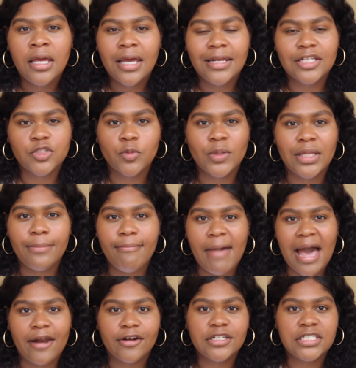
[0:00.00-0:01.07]
doesn't really
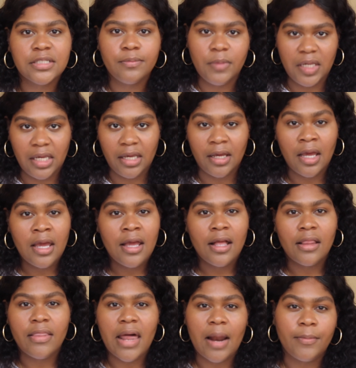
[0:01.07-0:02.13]
matter to me
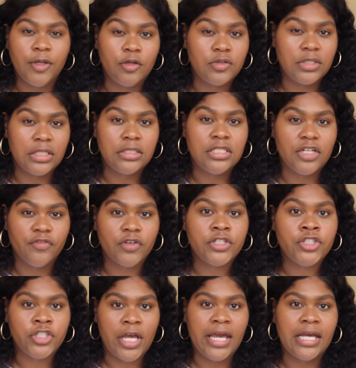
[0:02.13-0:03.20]
that I'm using different
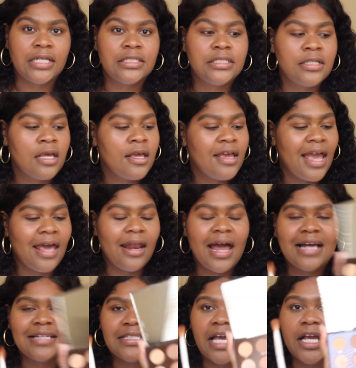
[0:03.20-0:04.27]
shades. And
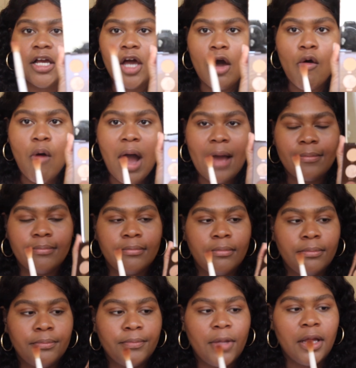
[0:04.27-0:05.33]
as I go, I'm
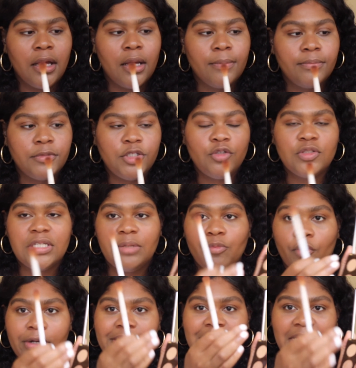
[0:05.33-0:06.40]
using
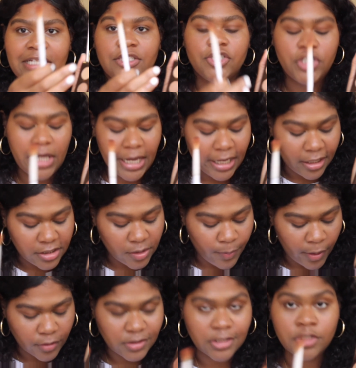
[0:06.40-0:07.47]
more intense shades
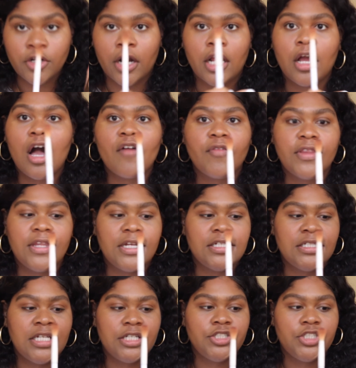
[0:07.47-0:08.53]
opposed to starting off with an
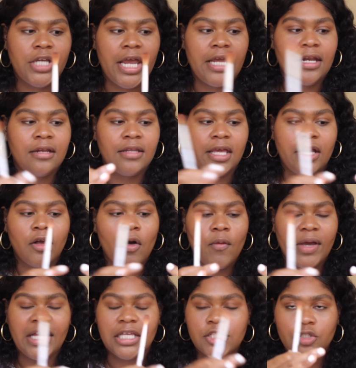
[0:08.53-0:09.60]
intense shade and then
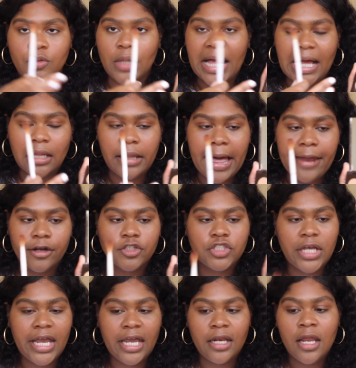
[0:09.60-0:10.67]
going into like a lighter
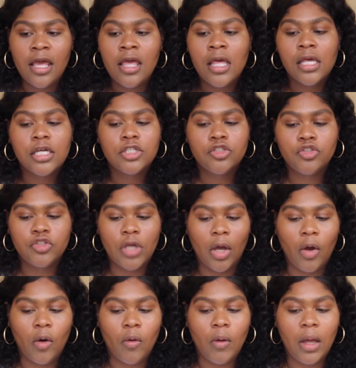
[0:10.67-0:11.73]
shade.
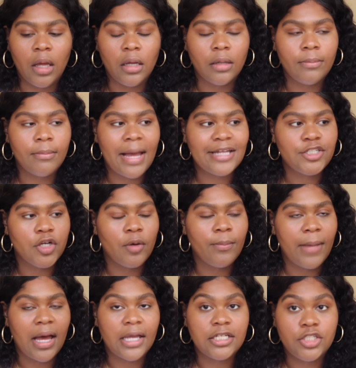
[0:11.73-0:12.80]
So I don't
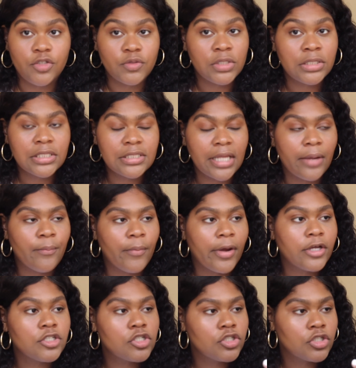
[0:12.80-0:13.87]
mind using the same
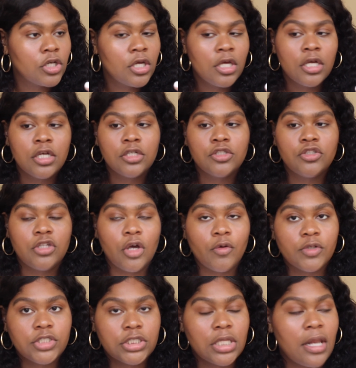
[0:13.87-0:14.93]
brush. So
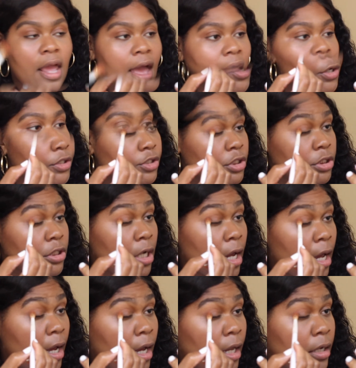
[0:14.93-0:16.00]
we're just gonna add that just to
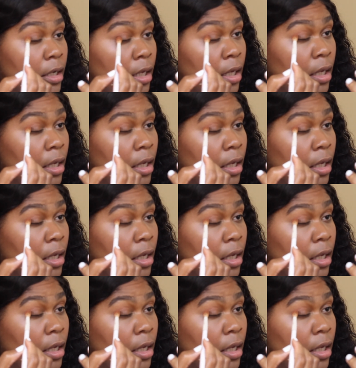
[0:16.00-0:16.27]
add